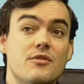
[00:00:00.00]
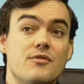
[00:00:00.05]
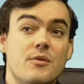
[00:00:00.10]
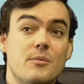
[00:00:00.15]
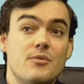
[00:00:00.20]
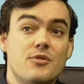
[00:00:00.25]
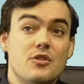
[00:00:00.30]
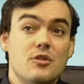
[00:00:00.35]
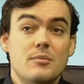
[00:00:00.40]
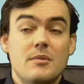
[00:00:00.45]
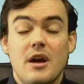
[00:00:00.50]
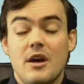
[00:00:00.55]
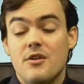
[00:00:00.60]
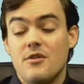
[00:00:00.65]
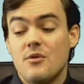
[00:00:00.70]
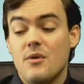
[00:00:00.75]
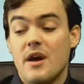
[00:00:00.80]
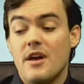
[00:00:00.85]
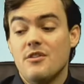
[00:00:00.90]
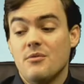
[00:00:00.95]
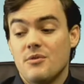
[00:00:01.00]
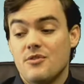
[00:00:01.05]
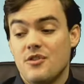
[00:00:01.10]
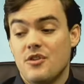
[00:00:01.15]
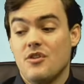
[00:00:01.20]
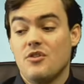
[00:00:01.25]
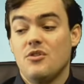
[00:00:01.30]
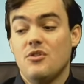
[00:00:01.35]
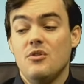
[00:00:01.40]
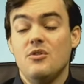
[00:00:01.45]
from Zoom.us, which
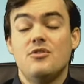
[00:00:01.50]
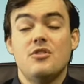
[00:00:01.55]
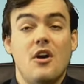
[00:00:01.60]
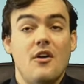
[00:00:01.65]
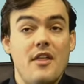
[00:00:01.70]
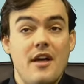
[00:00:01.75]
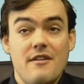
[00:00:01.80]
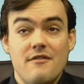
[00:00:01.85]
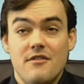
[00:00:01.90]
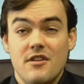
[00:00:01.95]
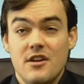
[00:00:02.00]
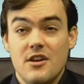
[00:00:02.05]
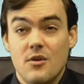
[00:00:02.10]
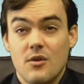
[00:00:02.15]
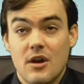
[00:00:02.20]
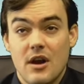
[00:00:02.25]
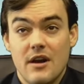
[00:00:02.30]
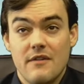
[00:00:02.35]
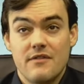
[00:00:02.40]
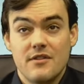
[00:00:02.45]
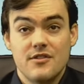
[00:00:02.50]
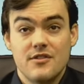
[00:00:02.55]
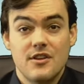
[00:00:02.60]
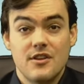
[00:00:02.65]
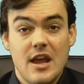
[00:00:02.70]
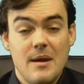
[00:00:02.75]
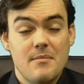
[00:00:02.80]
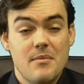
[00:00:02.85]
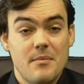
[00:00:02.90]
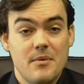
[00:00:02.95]
includes all that video conferencing
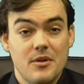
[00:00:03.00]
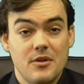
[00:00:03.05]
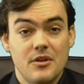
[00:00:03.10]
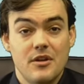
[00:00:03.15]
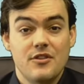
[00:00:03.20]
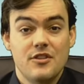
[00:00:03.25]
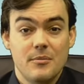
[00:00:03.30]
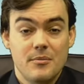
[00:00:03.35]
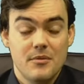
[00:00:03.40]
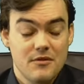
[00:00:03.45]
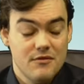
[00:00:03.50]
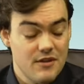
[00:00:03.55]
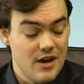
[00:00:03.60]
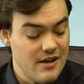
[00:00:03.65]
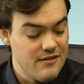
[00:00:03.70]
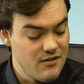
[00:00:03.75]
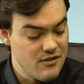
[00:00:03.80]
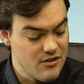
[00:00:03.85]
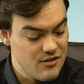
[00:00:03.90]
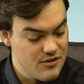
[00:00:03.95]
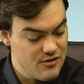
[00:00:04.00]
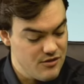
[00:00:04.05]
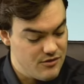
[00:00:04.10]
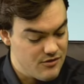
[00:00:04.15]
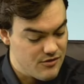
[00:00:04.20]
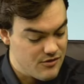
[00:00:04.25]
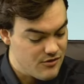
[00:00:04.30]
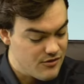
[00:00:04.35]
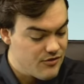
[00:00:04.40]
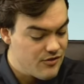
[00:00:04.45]
capabilities up to five hundred
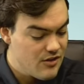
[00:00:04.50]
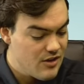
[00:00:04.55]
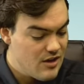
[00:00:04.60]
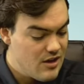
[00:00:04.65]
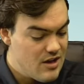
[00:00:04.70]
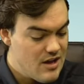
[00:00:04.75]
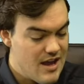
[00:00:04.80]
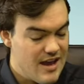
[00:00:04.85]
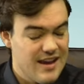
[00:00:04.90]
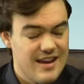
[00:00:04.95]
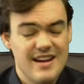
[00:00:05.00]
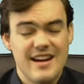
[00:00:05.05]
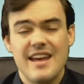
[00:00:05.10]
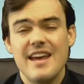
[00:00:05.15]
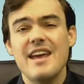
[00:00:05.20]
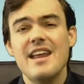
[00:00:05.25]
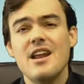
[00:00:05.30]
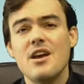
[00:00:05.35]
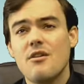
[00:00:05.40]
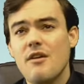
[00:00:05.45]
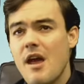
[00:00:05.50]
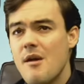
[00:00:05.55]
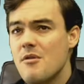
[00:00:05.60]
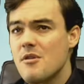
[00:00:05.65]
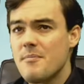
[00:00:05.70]
users. It can integrate with